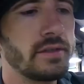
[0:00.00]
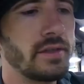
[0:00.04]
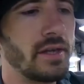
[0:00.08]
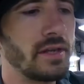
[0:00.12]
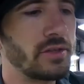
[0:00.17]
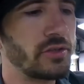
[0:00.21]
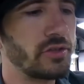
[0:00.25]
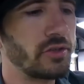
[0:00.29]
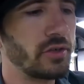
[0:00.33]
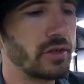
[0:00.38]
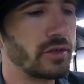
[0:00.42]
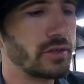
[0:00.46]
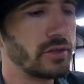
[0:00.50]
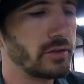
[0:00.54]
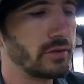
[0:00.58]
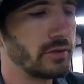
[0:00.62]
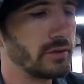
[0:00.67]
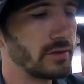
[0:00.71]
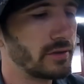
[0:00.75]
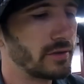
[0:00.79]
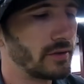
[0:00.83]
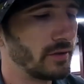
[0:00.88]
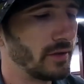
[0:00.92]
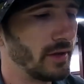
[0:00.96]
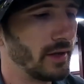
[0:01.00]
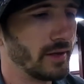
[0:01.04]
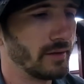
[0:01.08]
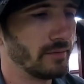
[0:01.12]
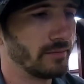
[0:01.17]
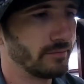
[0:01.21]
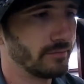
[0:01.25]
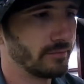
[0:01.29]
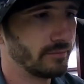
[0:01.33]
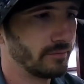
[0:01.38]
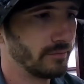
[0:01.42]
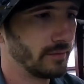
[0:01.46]
It's not structural, so like
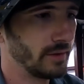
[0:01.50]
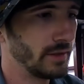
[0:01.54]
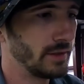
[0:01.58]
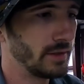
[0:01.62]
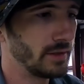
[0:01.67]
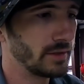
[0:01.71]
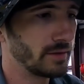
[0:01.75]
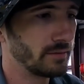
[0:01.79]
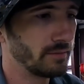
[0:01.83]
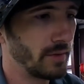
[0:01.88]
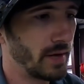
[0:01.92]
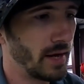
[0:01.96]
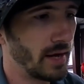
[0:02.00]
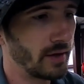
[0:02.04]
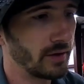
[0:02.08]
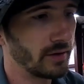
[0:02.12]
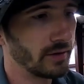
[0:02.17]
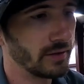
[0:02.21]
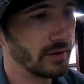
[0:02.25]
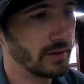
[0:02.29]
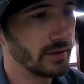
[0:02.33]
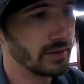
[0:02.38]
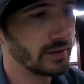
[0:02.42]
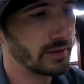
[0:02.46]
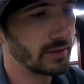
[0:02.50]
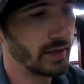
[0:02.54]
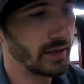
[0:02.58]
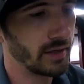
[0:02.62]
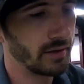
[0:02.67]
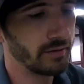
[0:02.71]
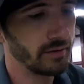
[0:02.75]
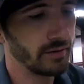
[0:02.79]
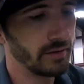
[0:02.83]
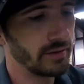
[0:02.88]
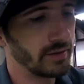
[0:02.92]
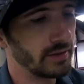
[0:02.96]
it doesn't matter that
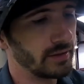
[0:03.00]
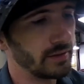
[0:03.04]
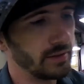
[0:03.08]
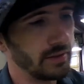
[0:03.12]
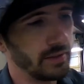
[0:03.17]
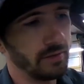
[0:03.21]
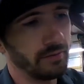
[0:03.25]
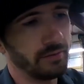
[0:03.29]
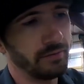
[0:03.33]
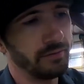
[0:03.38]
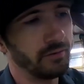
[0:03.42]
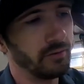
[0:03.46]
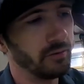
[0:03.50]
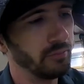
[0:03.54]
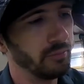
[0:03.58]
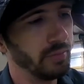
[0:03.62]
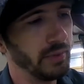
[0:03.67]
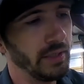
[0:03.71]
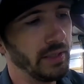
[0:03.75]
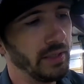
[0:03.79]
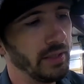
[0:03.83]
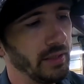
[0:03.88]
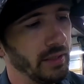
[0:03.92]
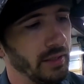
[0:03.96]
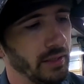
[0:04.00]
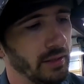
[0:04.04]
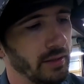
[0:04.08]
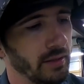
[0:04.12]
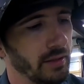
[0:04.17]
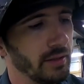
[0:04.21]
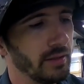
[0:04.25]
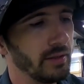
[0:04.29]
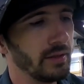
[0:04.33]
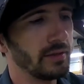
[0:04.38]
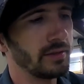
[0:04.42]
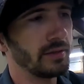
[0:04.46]
it doesn't need a full bead,
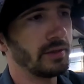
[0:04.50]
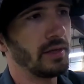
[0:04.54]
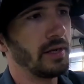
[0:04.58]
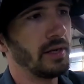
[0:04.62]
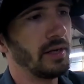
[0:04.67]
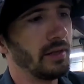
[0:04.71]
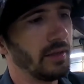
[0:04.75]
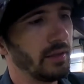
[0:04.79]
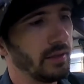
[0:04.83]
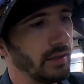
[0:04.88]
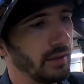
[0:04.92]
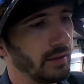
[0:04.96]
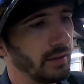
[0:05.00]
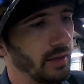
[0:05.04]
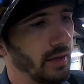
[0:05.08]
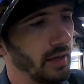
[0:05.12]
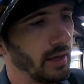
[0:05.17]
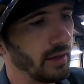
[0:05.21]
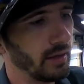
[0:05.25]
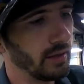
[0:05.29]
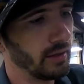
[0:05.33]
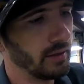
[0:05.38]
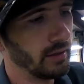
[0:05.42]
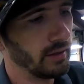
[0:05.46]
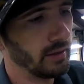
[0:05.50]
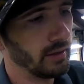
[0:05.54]
it doesn't need anything like that.